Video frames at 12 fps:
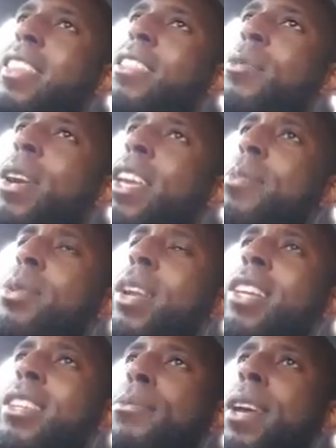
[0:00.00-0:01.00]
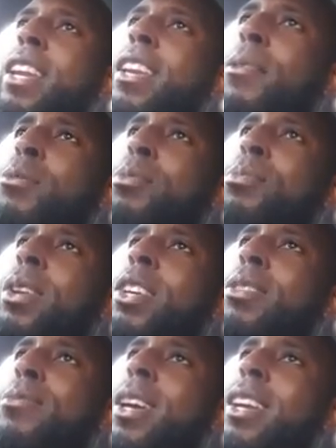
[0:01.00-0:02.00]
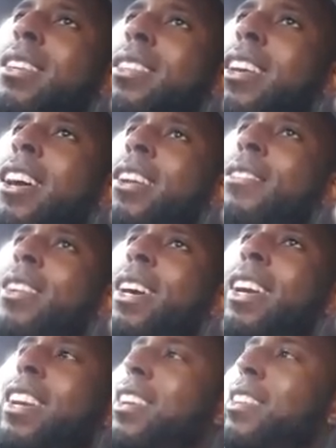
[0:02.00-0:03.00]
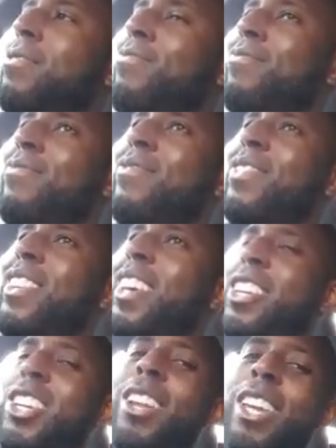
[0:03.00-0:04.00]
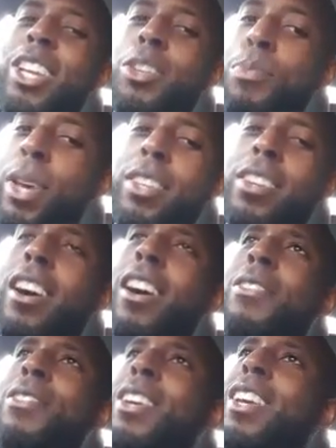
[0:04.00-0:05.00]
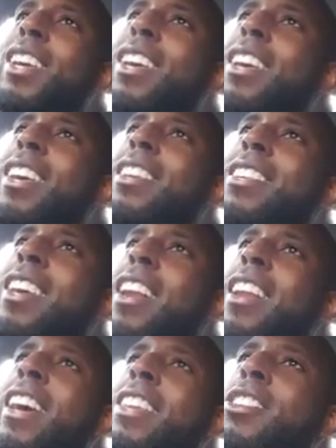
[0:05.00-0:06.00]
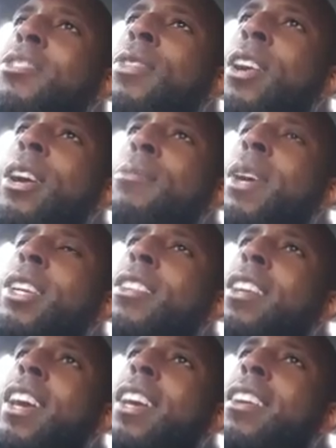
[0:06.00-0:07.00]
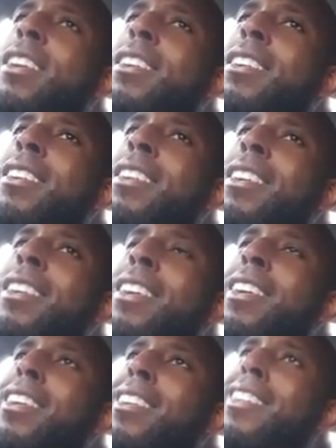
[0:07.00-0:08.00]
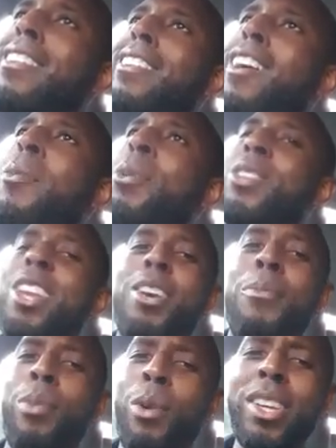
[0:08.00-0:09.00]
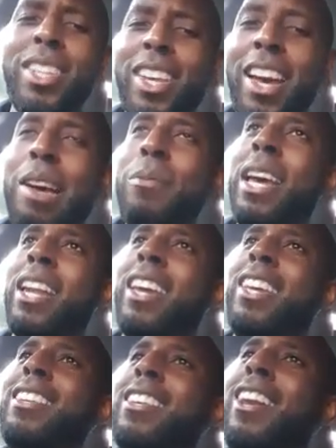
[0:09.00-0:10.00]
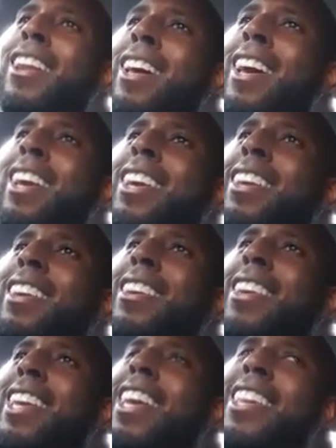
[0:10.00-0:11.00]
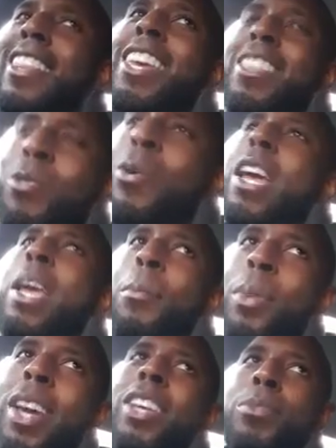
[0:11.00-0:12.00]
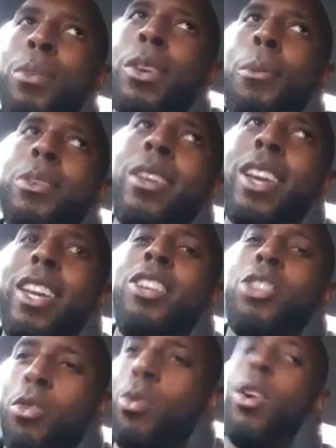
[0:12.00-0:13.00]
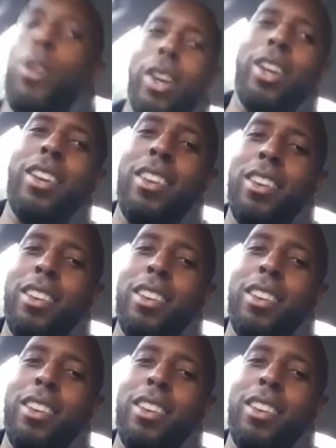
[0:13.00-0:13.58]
and the way he plays him, man, he almost plays him like he's kind of like, until he gets pissed off, he's kind of like this, very much like, almost like a Boy Scout, man. Like, he's kind of like, the way he plays him is almost like he's heroic.